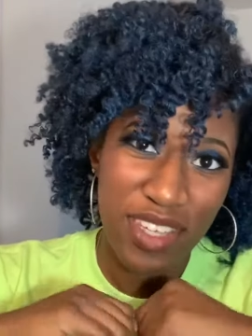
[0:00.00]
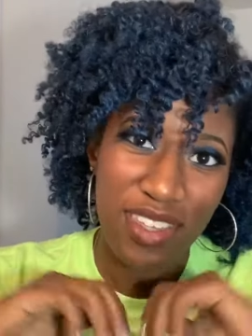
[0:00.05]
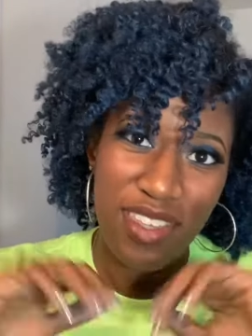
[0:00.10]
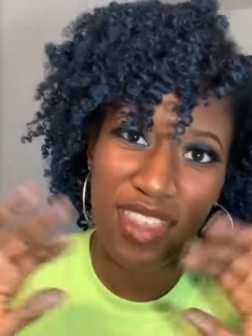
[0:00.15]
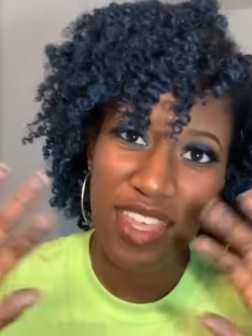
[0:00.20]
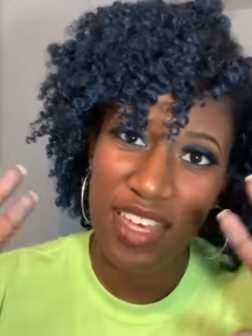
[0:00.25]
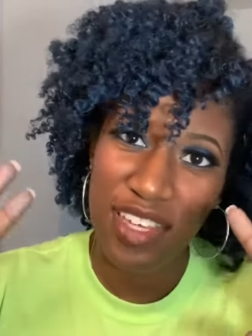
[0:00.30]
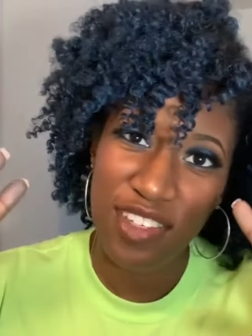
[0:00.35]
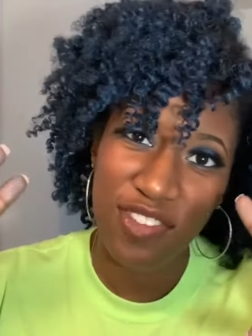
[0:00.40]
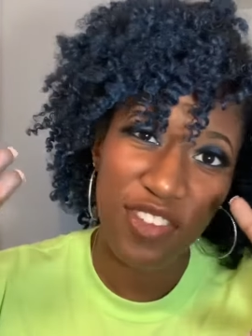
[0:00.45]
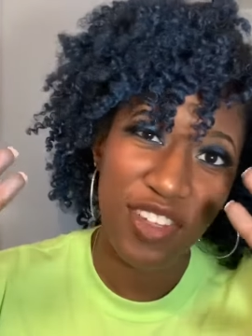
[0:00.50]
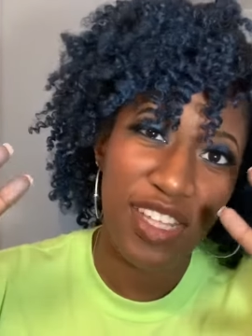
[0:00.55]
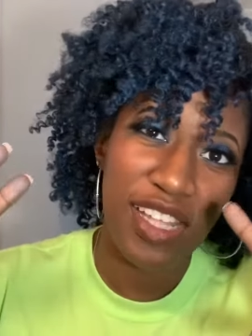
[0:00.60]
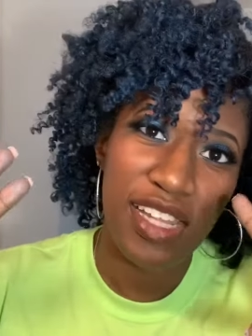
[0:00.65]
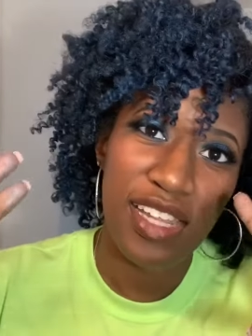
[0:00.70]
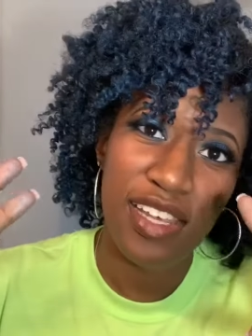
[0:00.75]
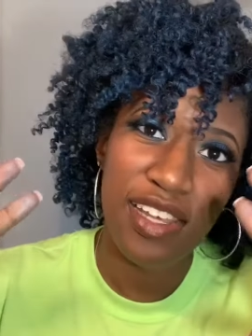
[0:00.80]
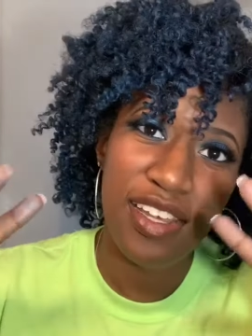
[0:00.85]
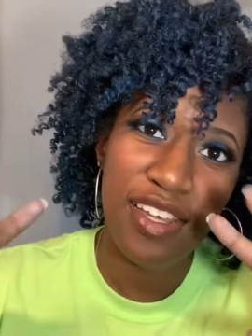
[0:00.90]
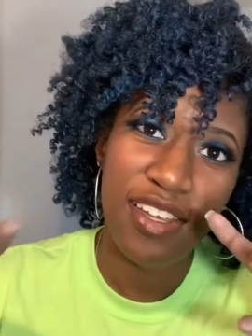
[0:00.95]
Thanks for the
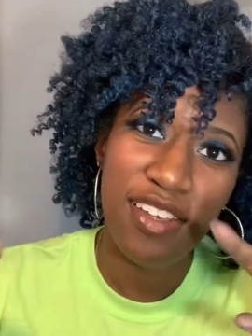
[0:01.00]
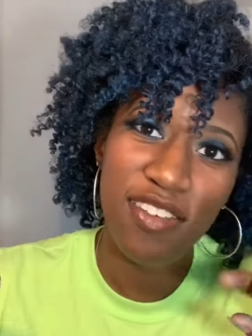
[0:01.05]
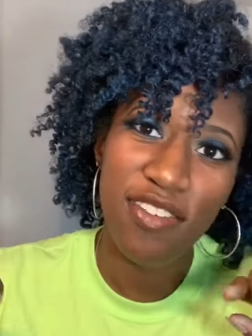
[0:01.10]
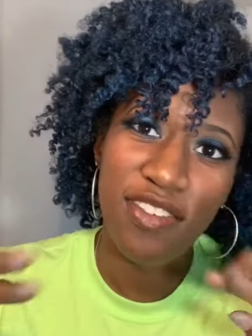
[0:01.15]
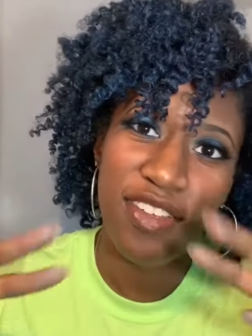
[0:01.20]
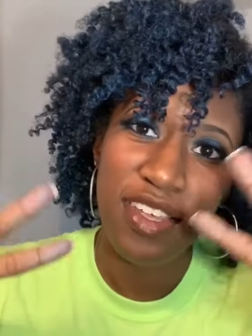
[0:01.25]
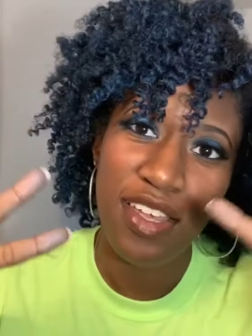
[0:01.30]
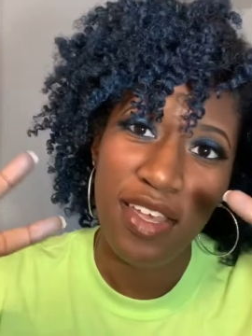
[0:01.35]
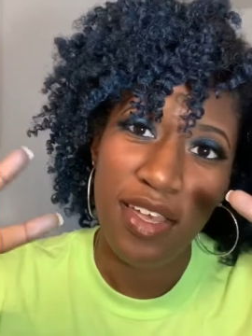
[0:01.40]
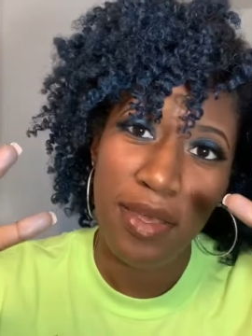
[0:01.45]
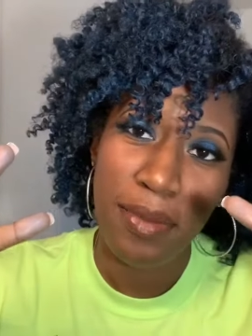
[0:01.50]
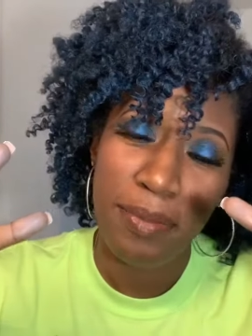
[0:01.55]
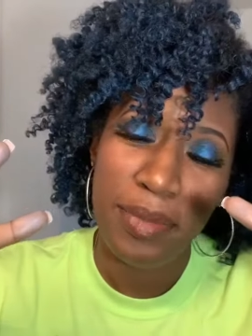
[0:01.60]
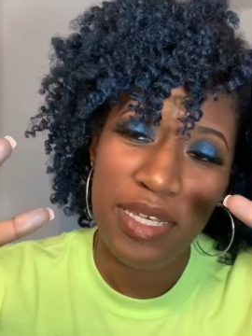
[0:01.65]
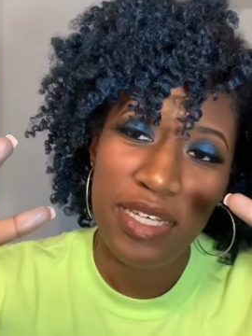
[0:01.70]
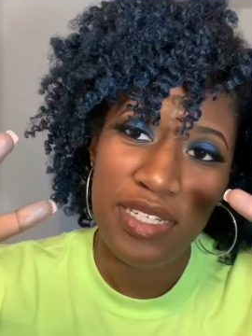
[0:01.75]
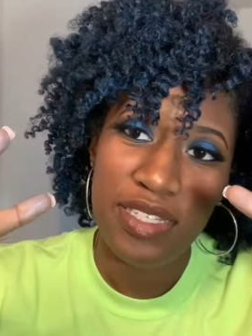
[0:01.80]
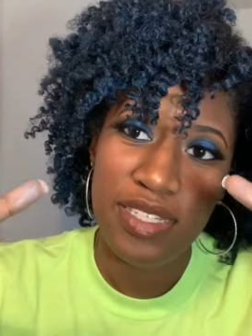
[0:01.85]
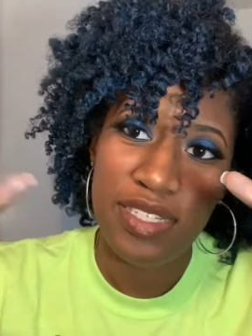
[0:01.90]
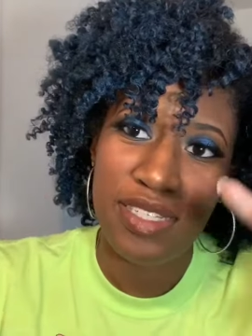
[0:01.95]
love.
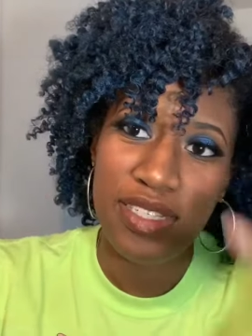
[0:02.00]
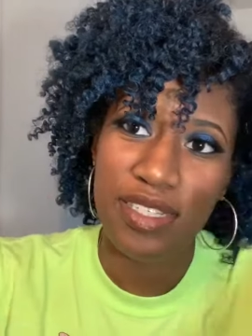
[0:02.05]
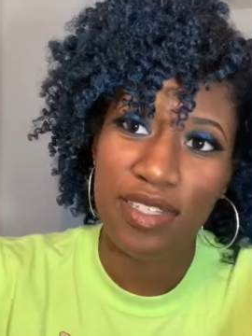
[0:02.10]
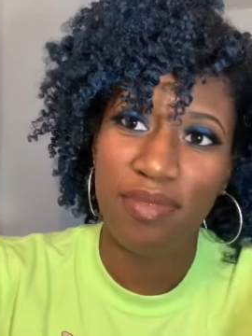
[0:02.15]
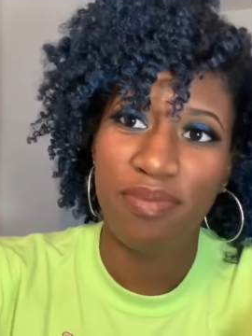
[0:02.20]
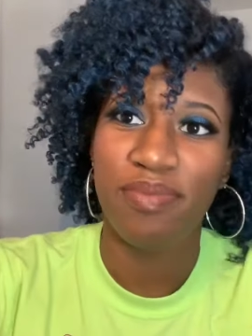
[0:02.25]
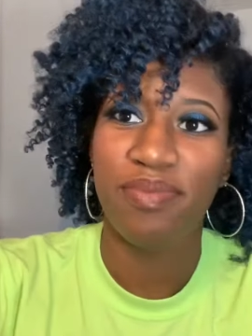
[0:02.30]
Peace.